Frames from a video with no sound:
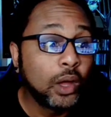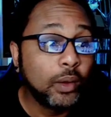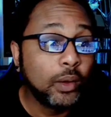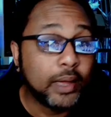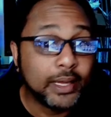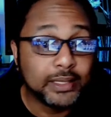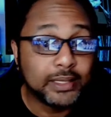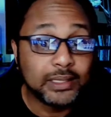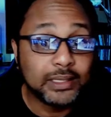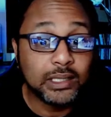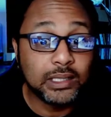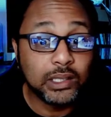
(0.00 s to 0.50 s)

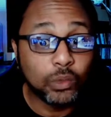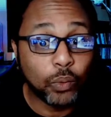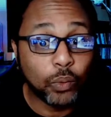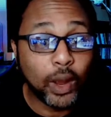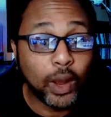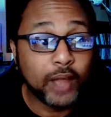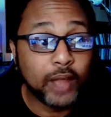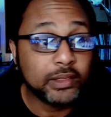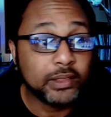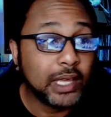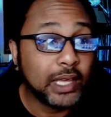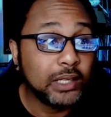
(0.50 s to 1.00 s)
Is it the
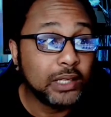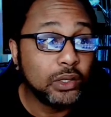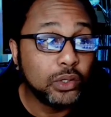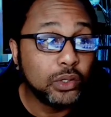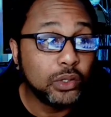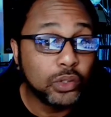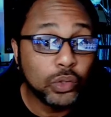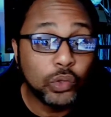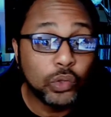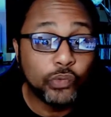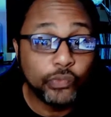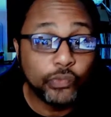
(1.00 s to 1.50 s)
right thing to
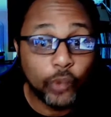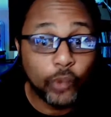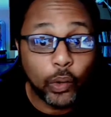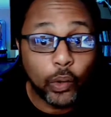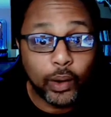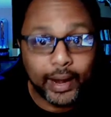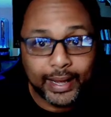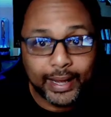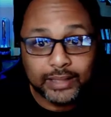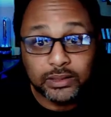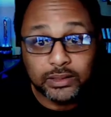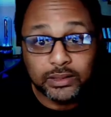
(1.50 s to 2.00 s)
do far
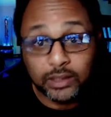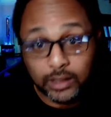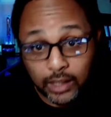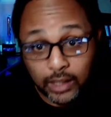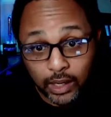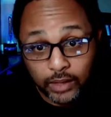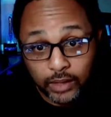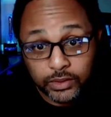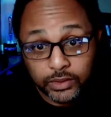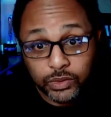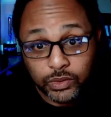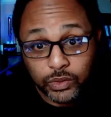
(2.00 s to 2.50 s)
as the
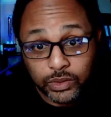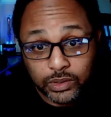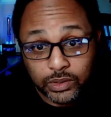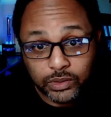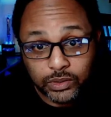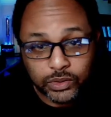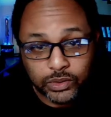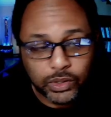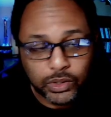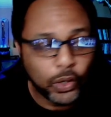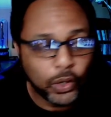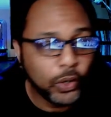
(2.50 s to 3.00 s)
console is
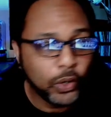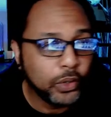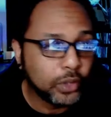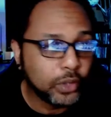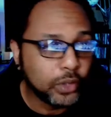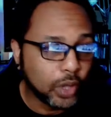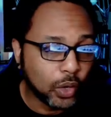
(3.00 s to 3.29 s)
concerned? No.